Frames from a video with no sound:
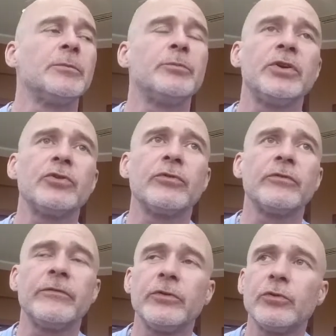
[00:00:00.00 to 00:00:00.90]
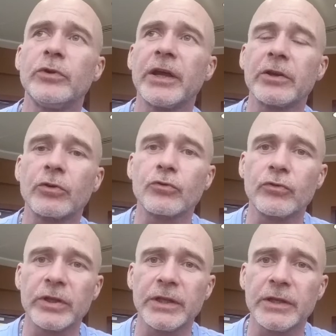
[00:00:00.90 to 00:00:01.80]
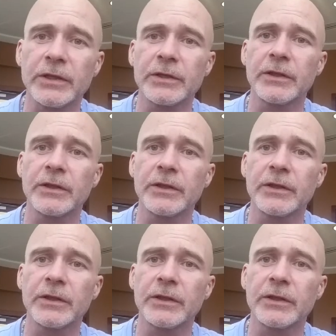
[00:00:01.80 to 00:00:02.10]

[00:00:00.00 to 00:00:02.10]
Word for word: peer-reviewed and agreed